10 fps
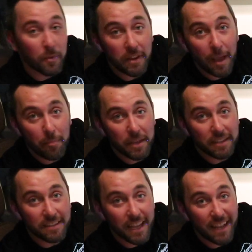with that
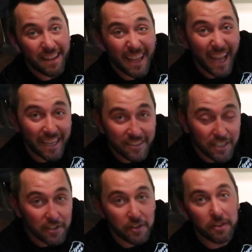being said, the
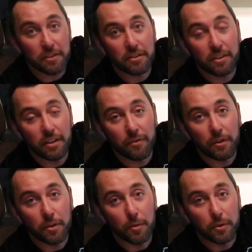exterior is good
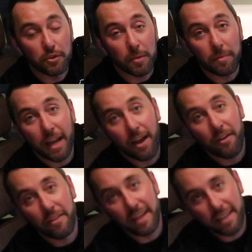for your road trip.
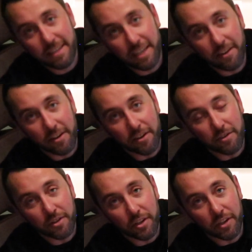Now, the interior
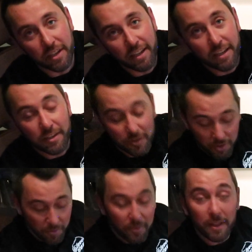is good.
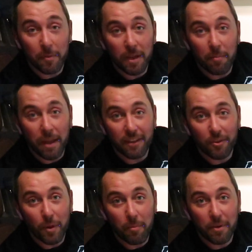So, let me get back
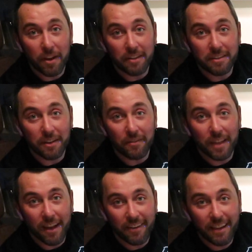to wiping all this stuff
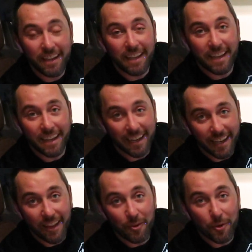down and
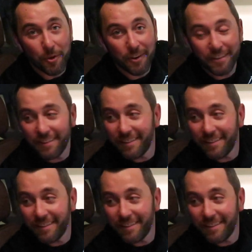get on the road.